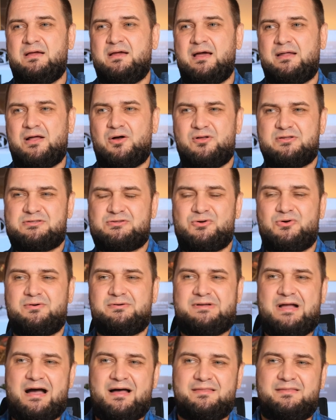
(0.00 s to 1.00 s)
And I also
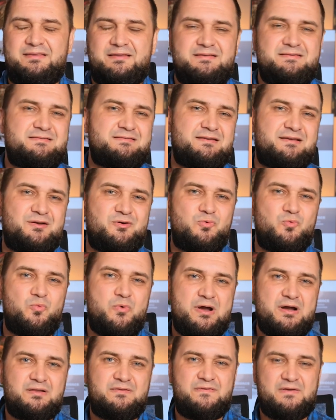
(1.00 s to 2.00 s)
got this
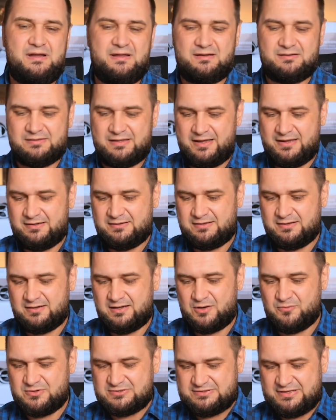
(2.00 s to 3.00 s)
weird feeling like
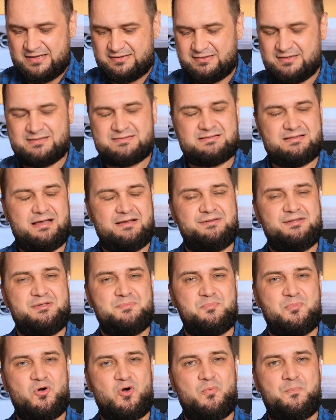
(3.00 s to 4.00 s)
I was getting slightly
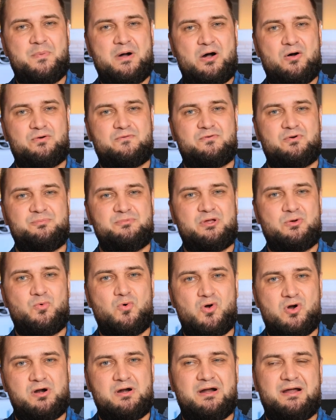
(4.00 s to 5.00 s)
more power from the
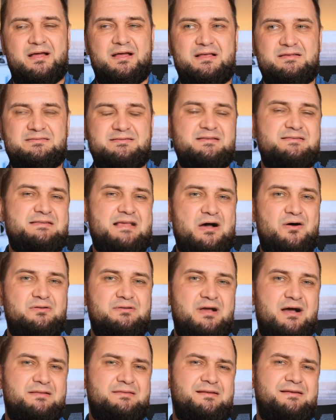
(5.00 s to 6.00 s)
War as the
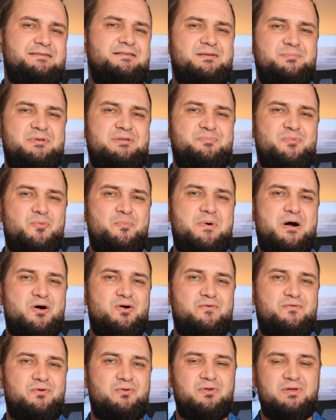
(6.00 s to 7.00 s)
sound got a little bit more
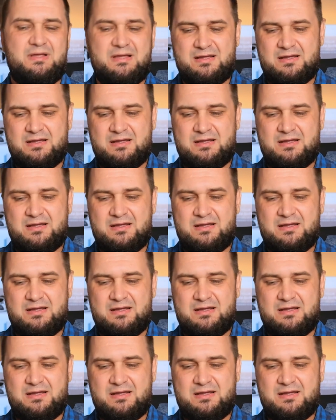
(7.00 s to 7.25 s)
powerful.